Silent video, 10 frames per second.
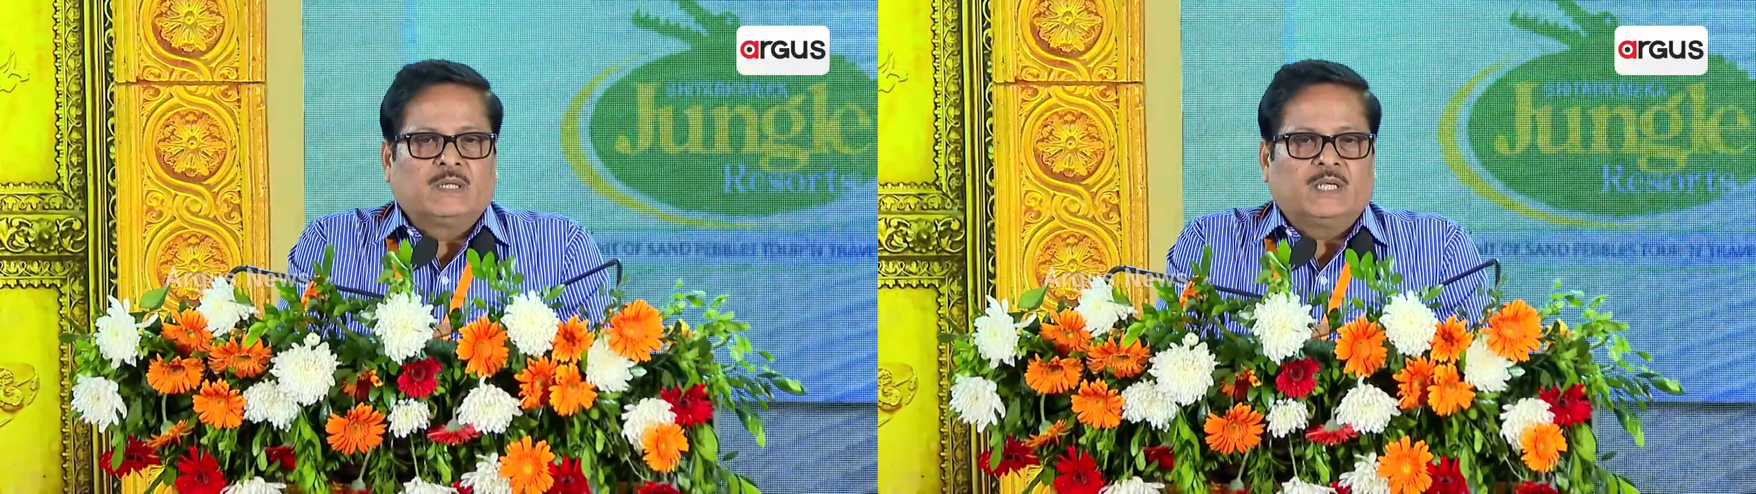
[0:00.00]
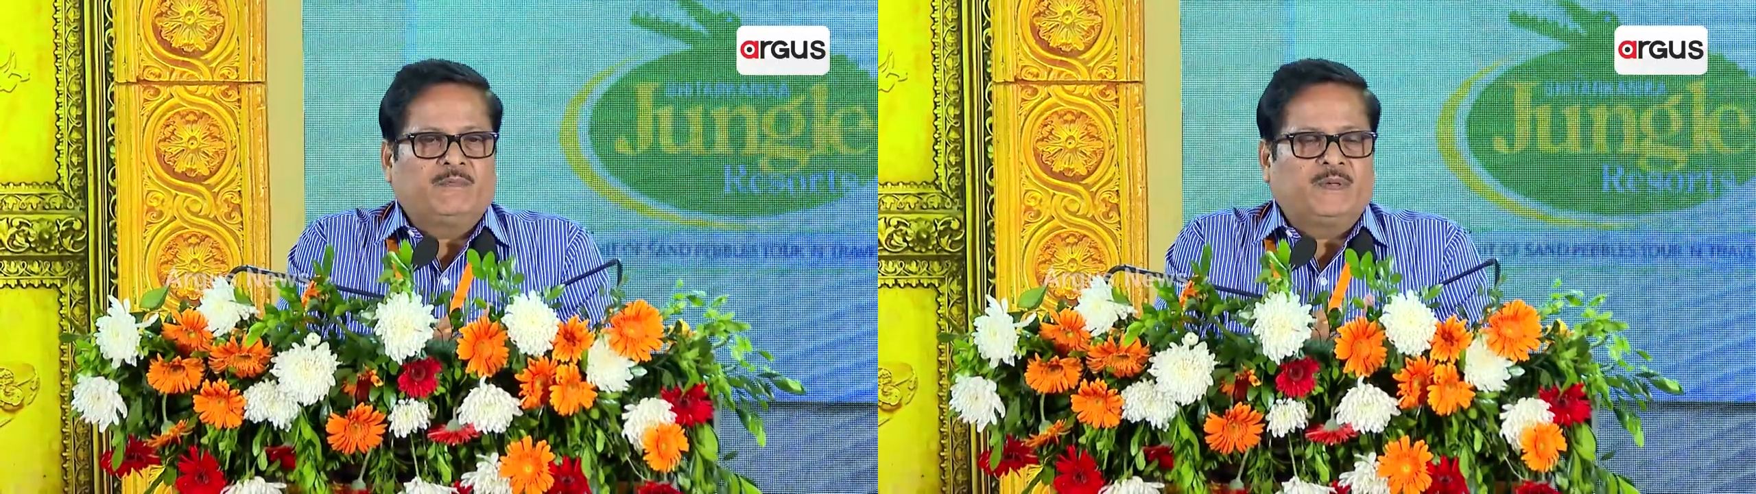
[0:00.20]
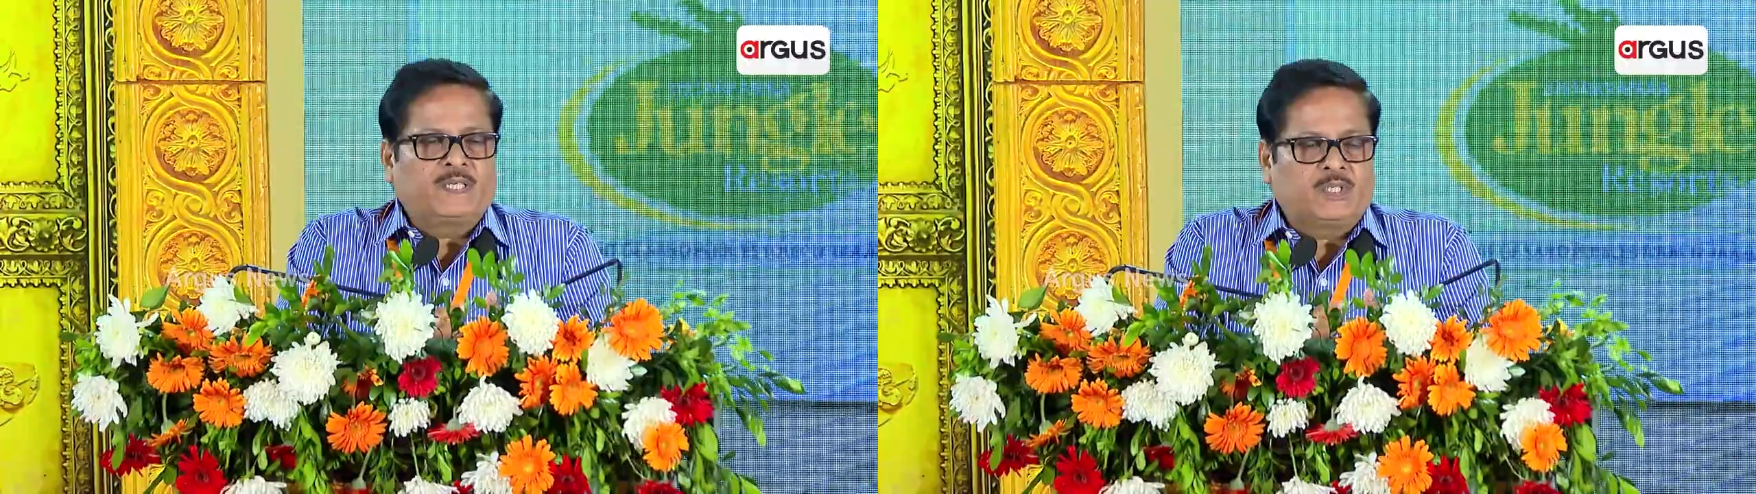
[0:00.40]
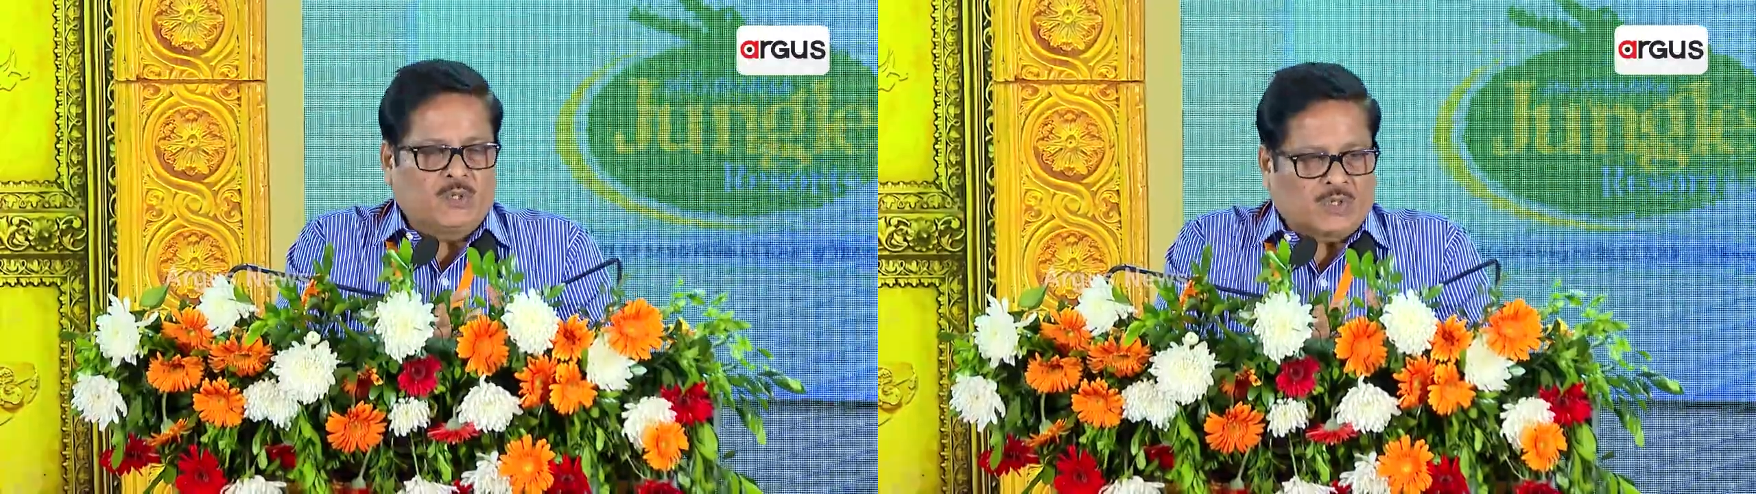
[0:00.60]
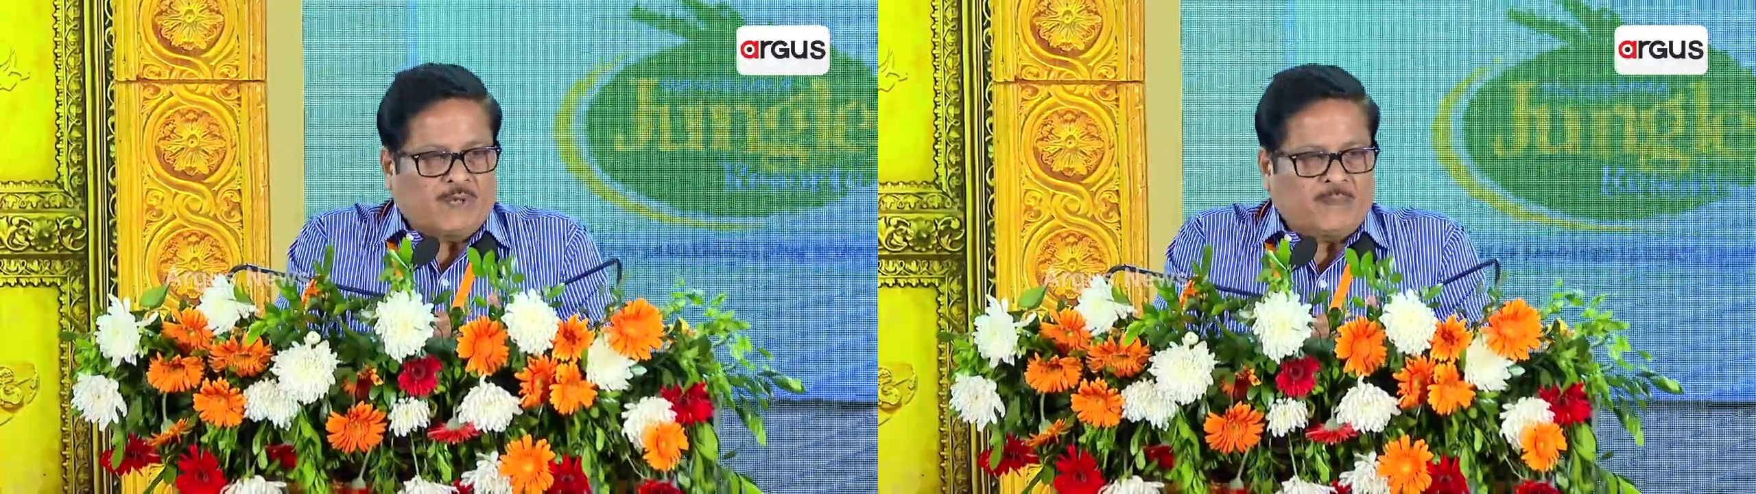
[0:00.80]
if he is
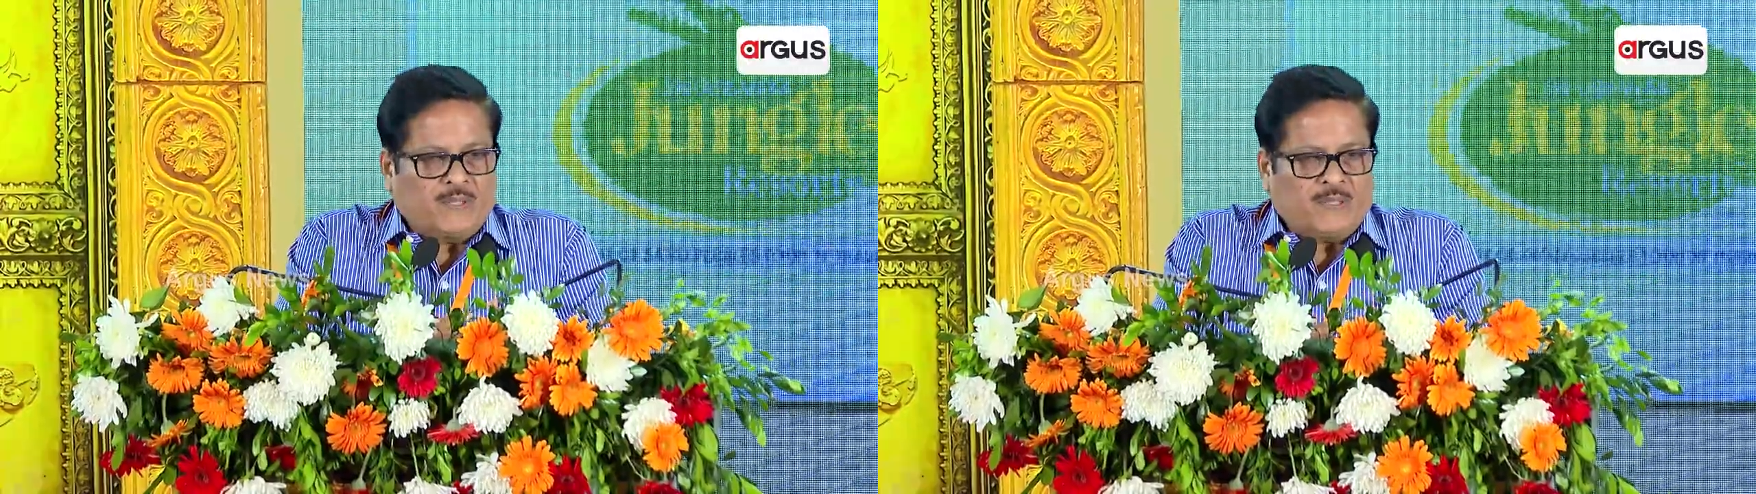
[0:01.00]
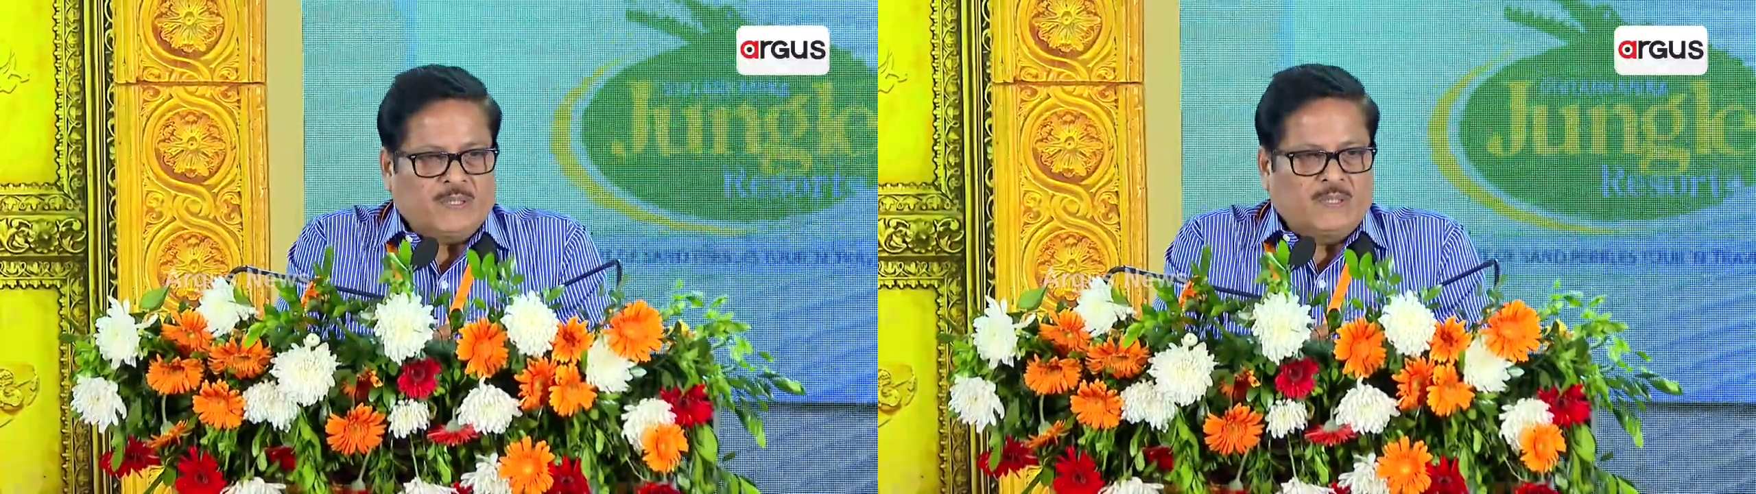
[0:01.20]
not happy,